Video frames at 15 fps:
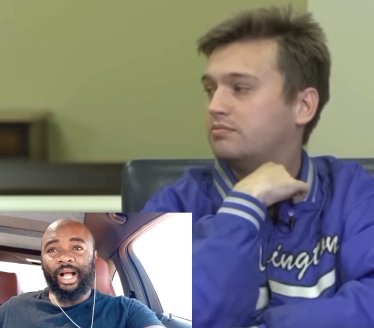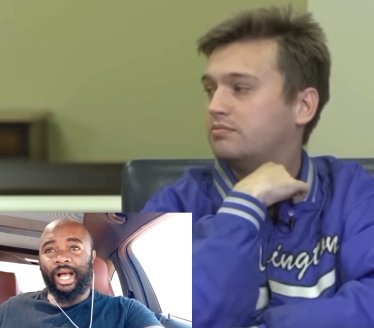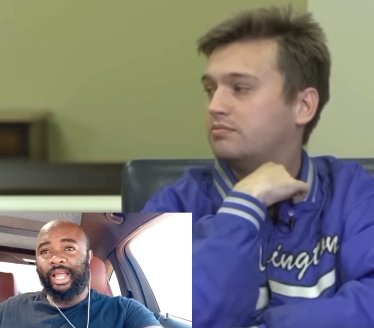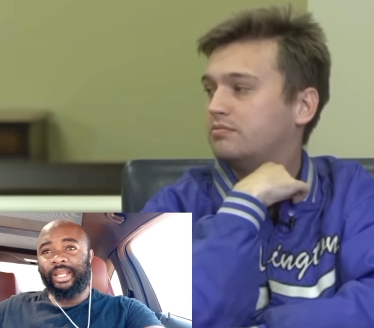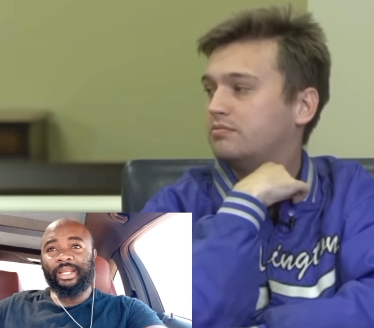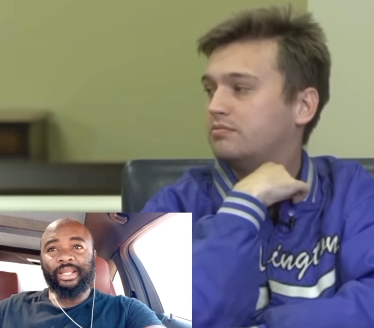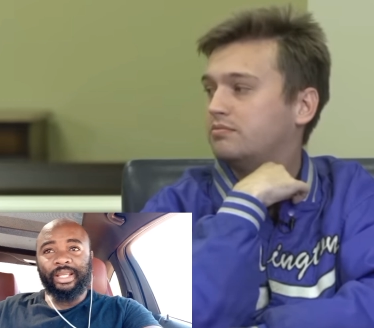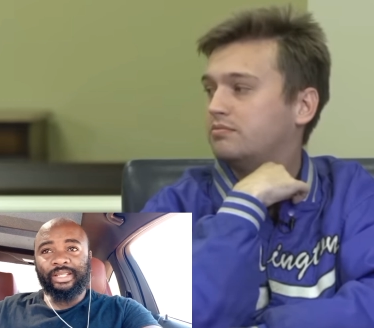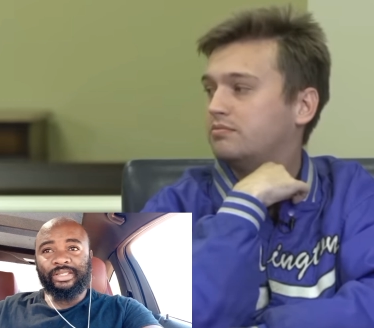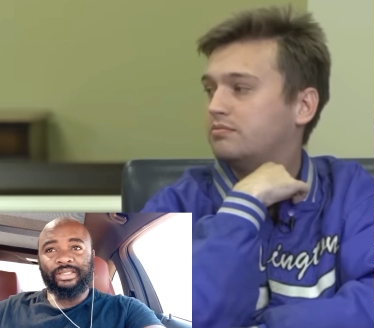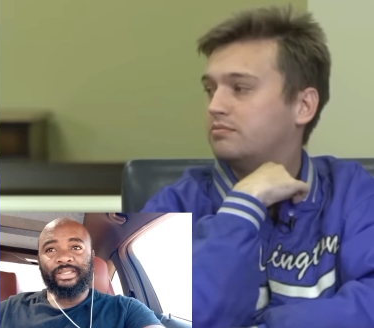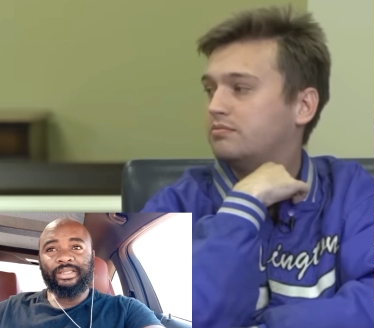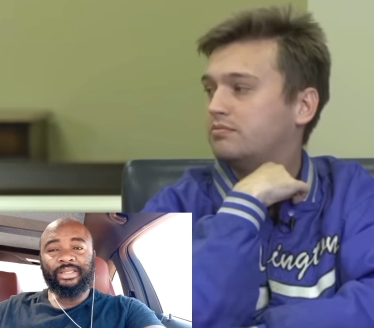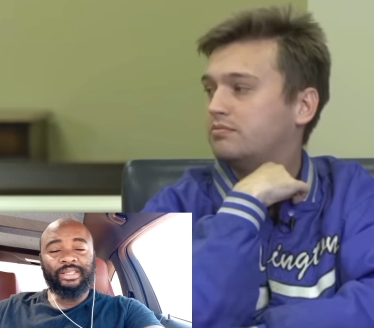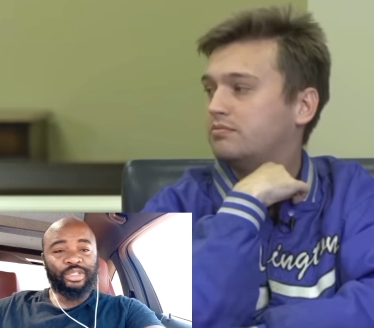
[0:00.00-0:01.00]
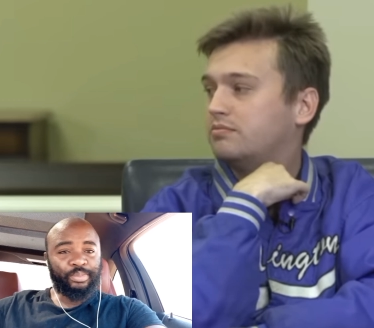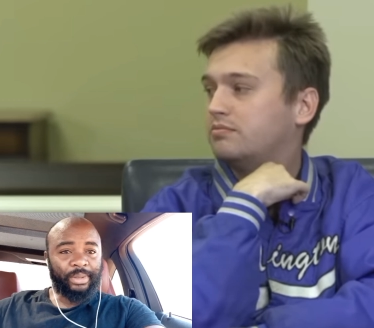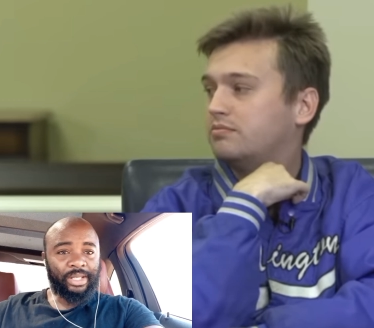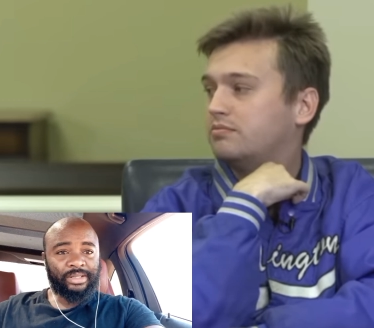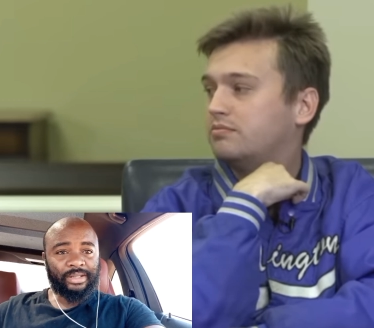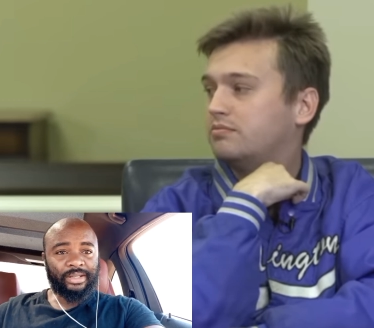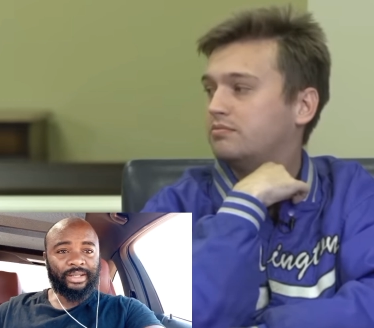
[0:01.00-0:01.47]
Speaker 1: unless this
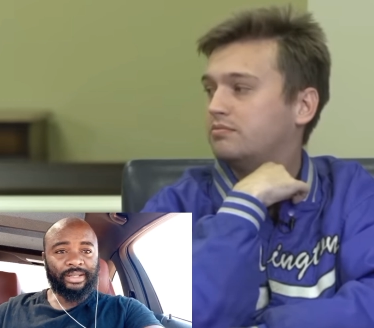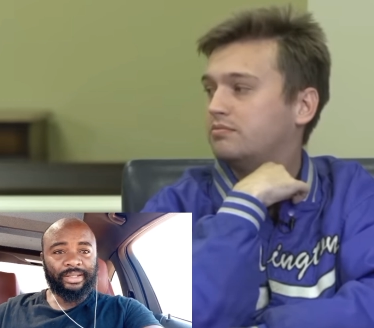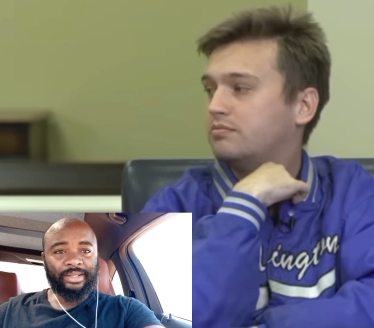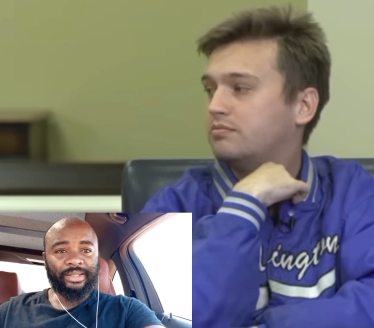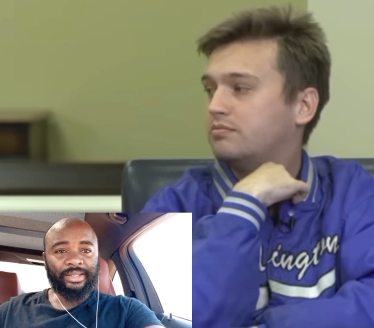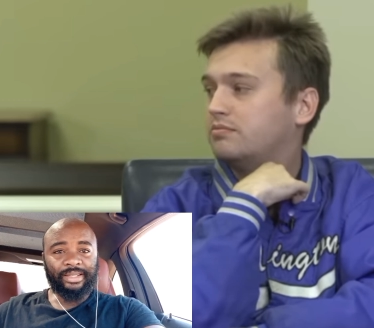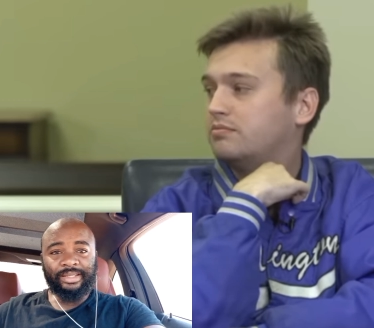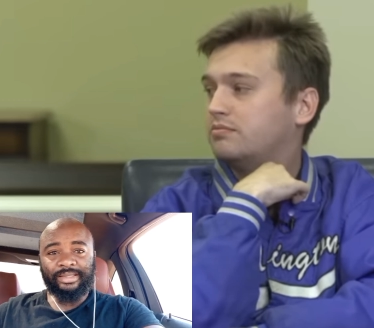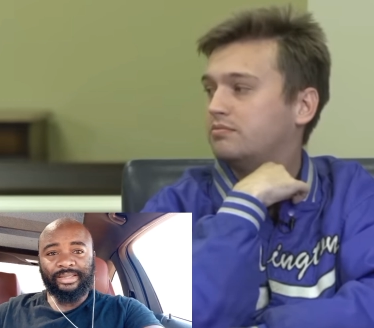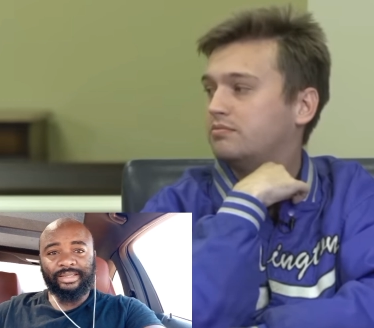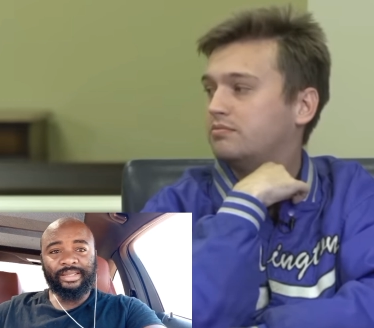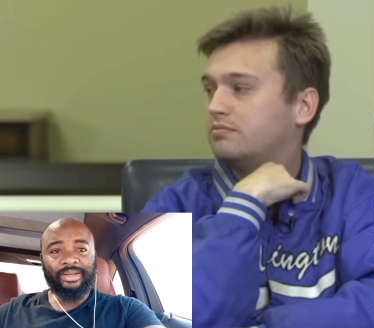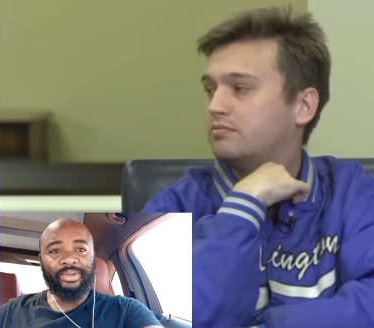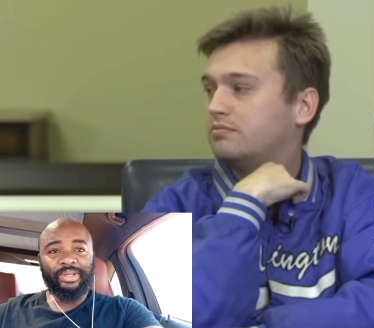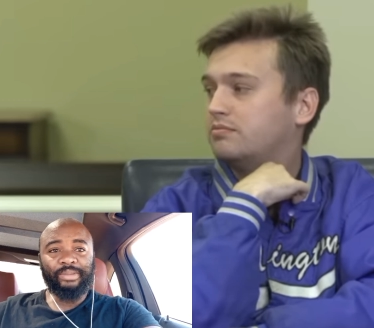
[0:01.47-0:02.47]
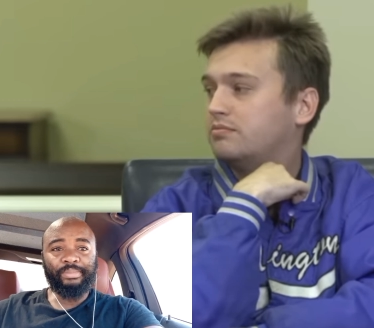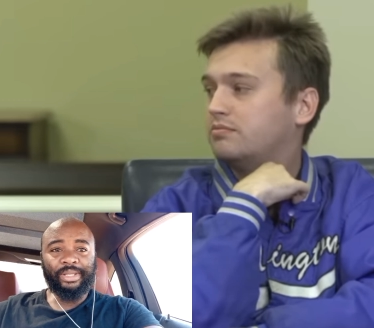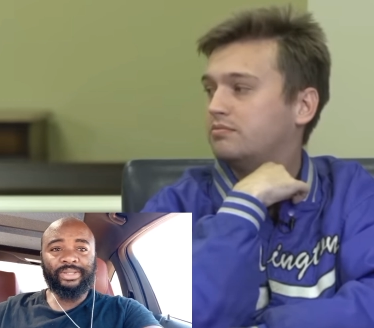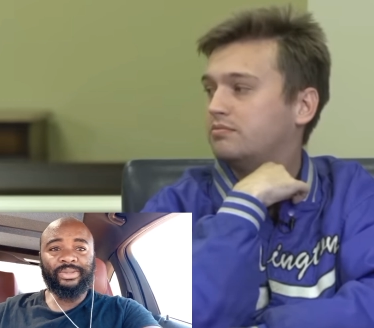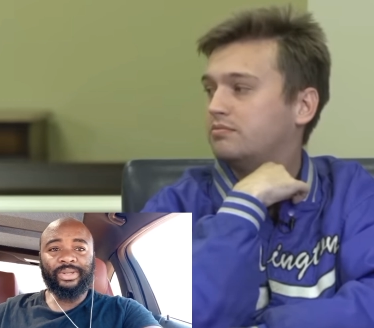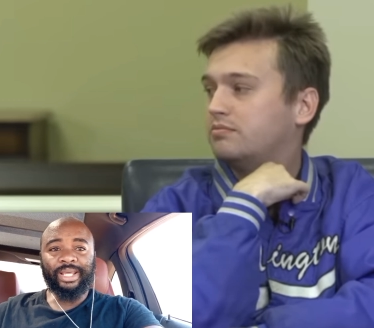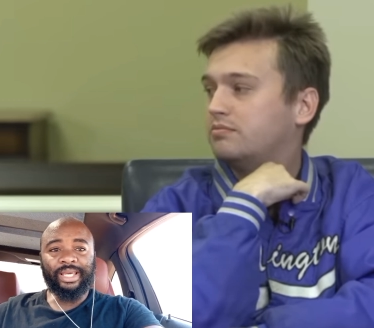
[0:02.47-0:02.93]
person this is the only
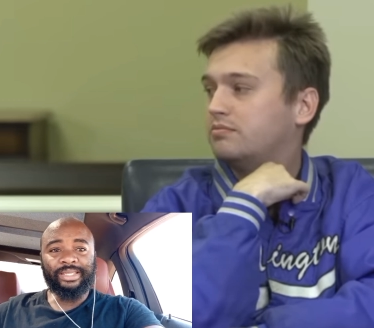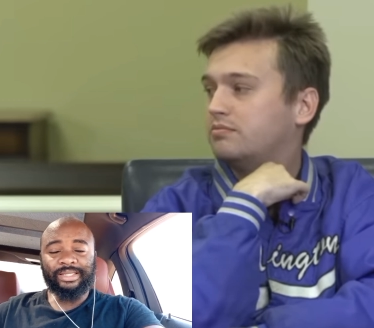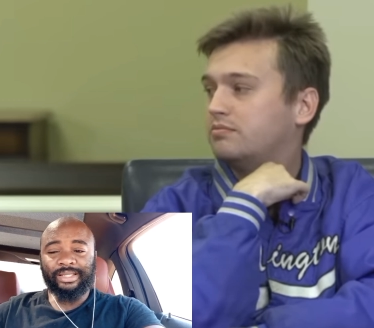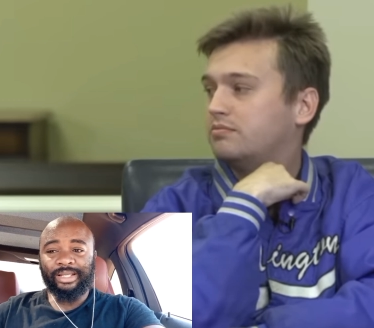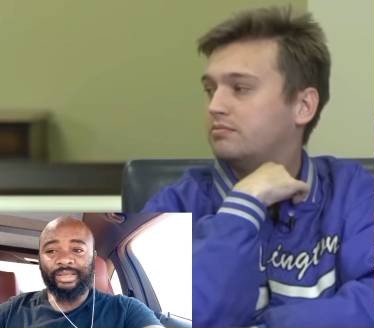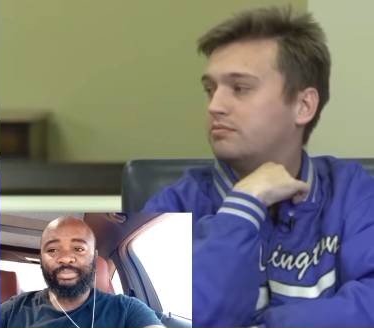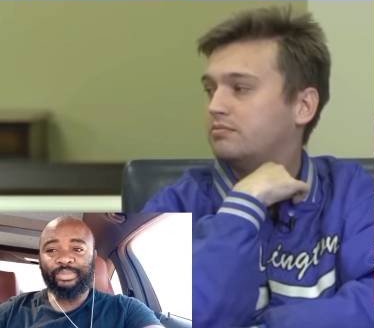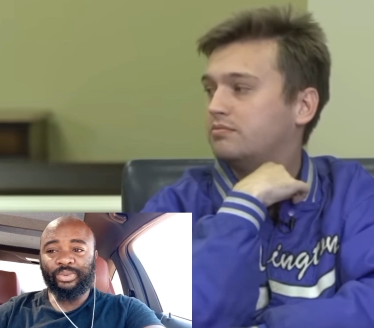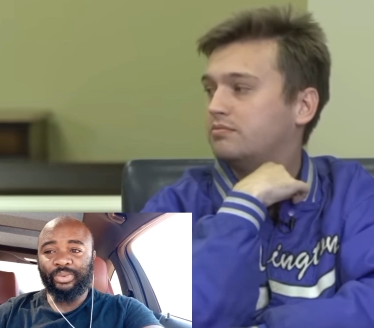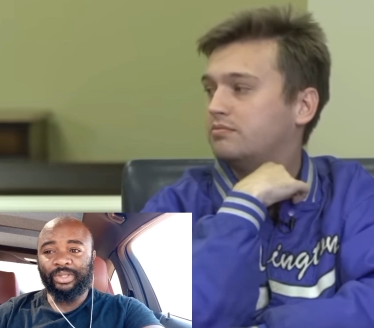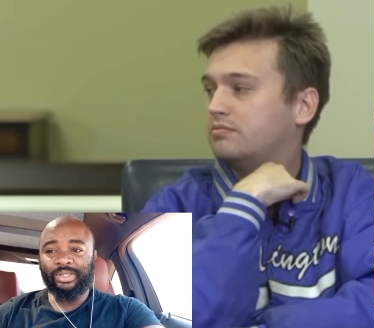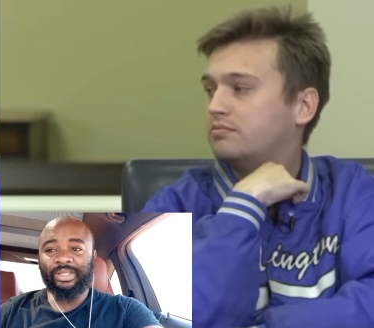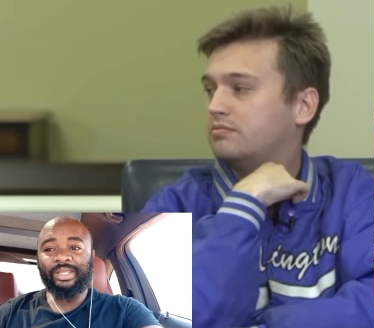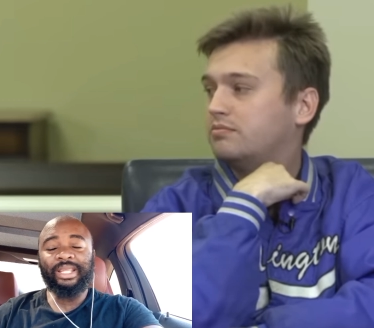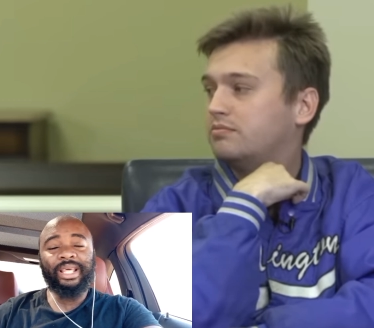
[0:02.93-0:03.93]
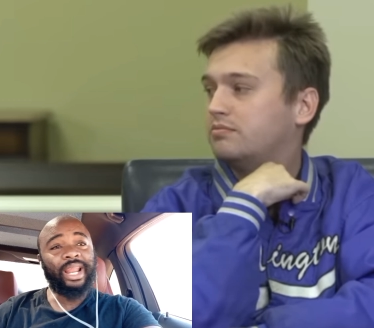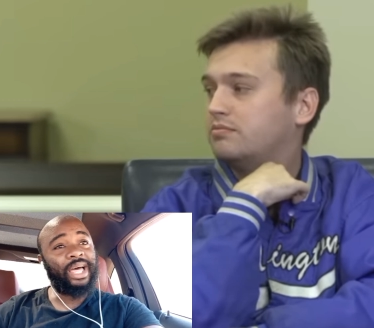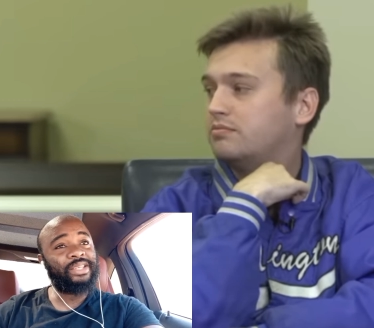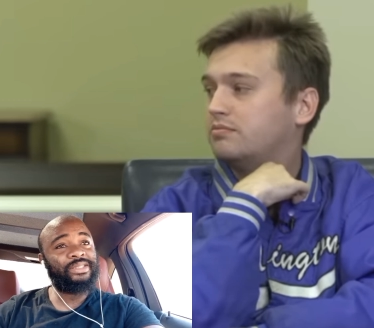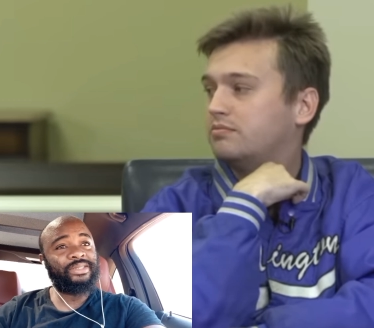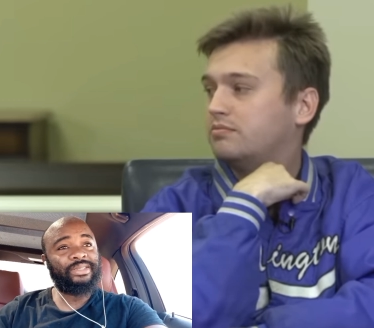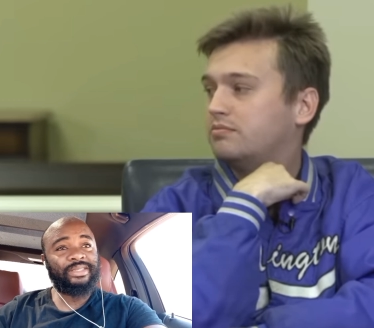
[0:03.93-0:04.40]
person I slept with in the
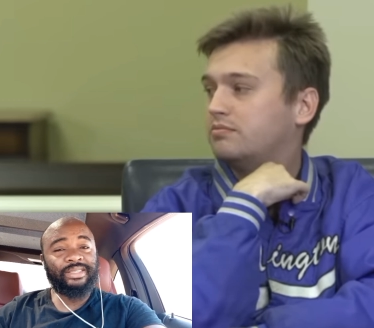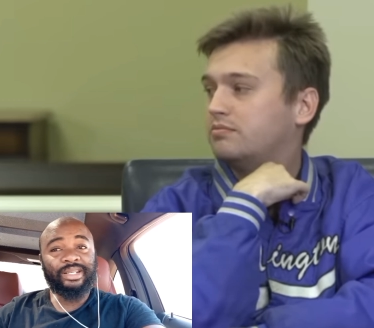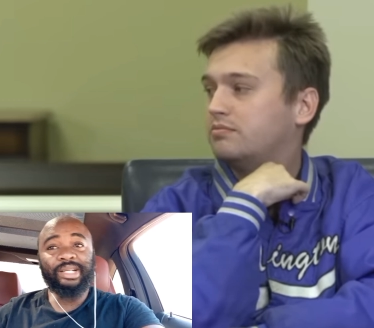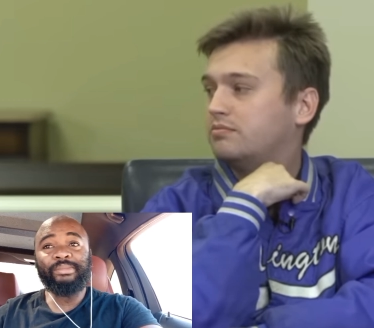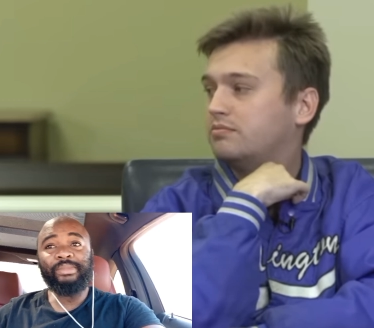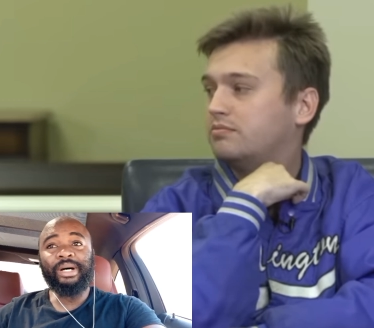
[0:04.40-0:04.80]
last three